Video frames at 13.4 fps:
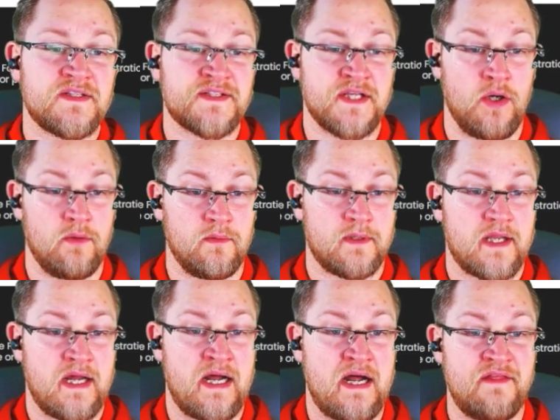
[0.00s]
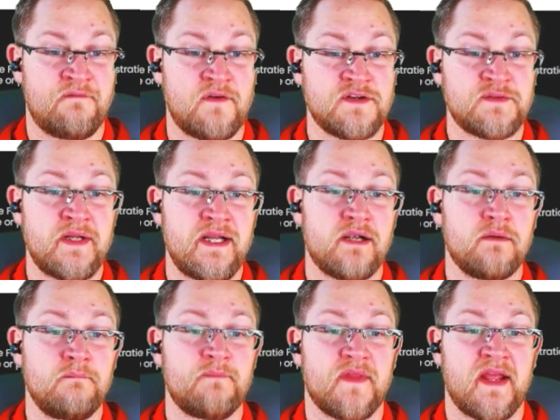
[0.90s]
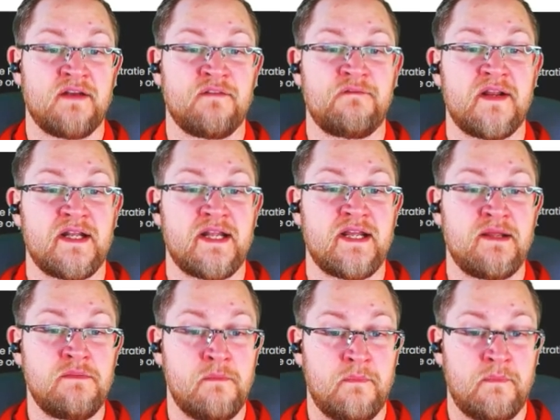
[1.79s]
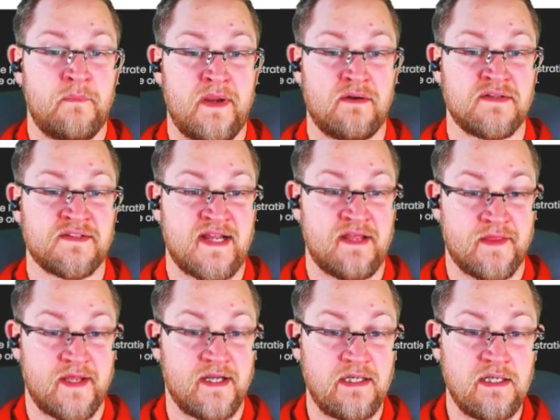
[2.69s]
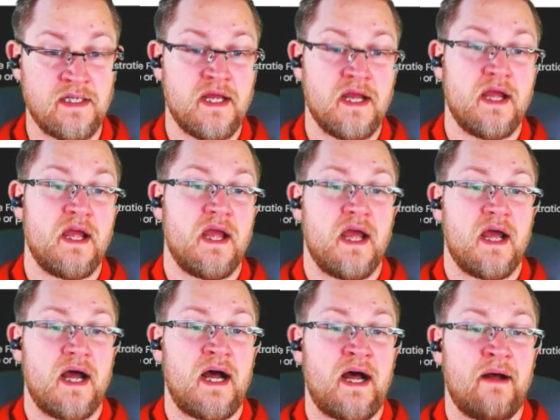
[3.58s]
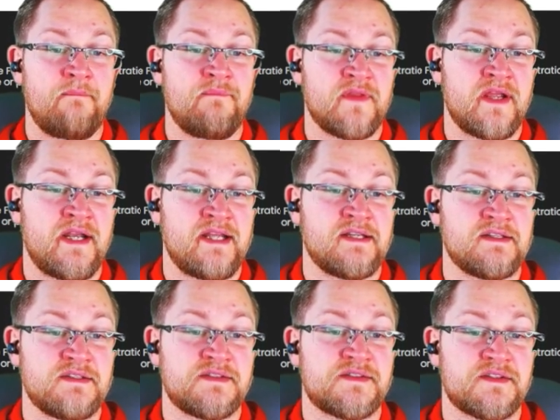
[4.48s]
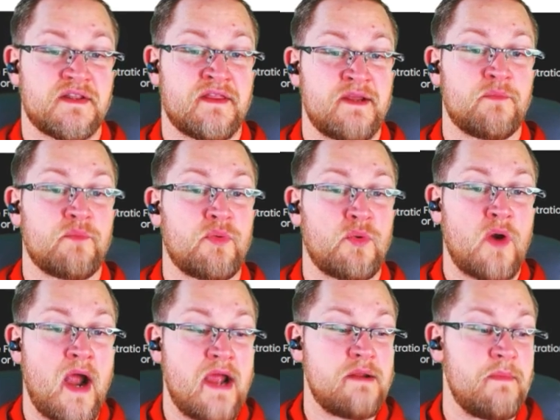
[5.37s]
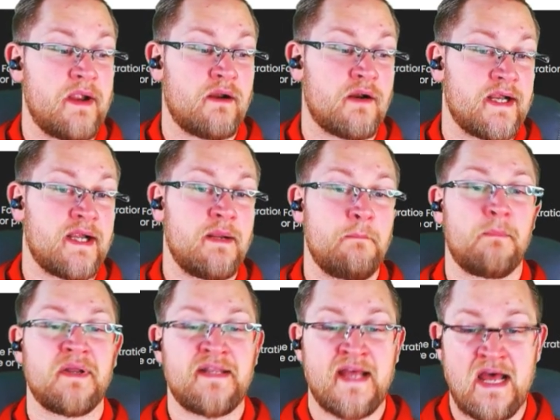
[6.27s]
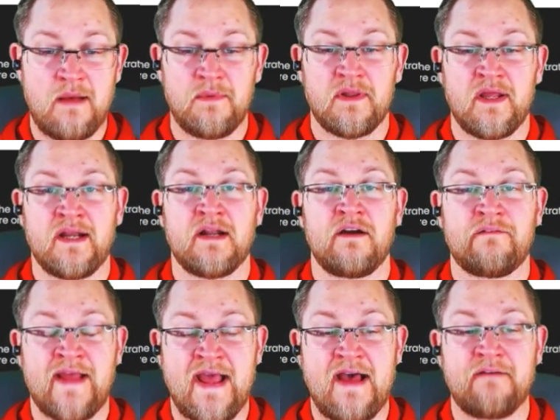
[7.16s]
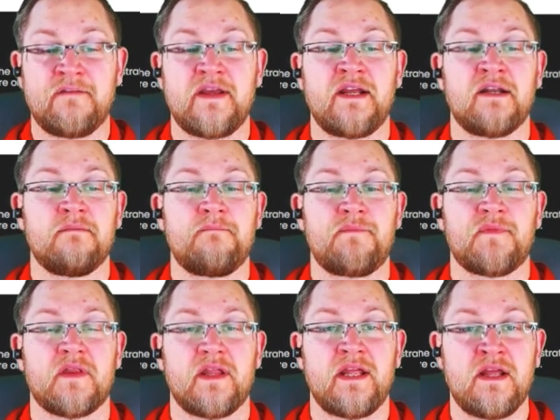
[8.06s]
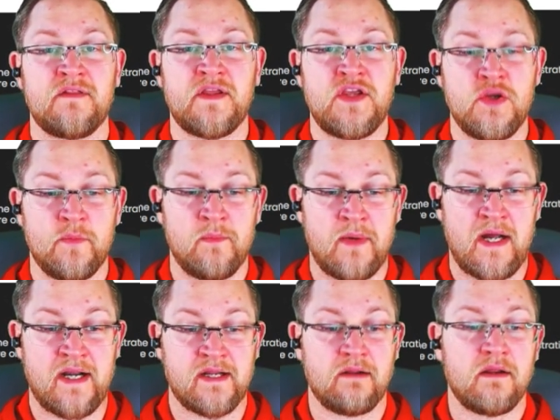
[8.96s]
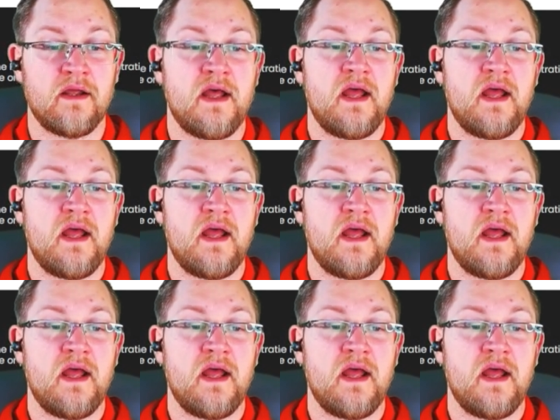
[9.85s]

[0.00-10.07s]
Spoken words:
So the first one here, infinity paraxanthine. It is the primary metabolite of caffeine in the human body.